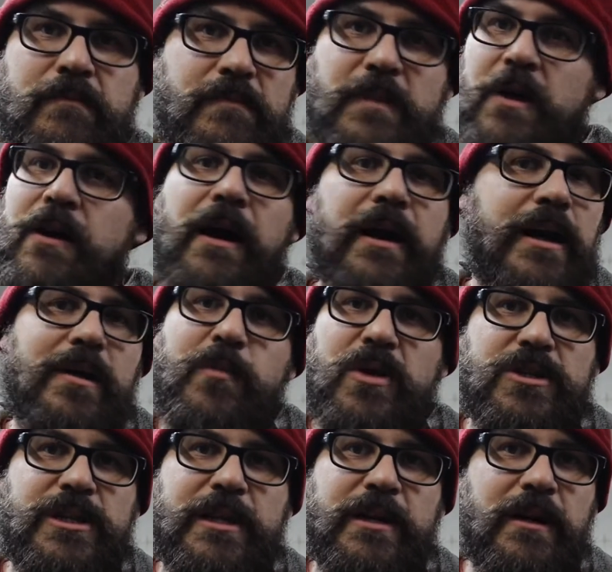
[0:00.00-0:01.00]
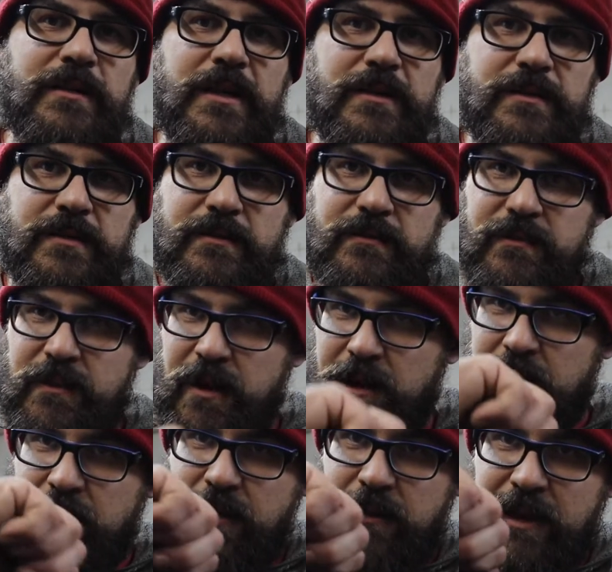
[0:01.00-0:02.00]
they're not going to push in on this. They're
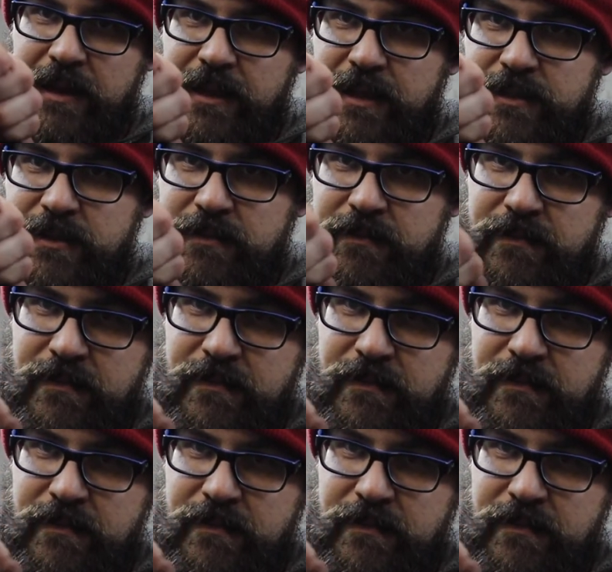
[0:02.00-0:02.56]
going to go like this.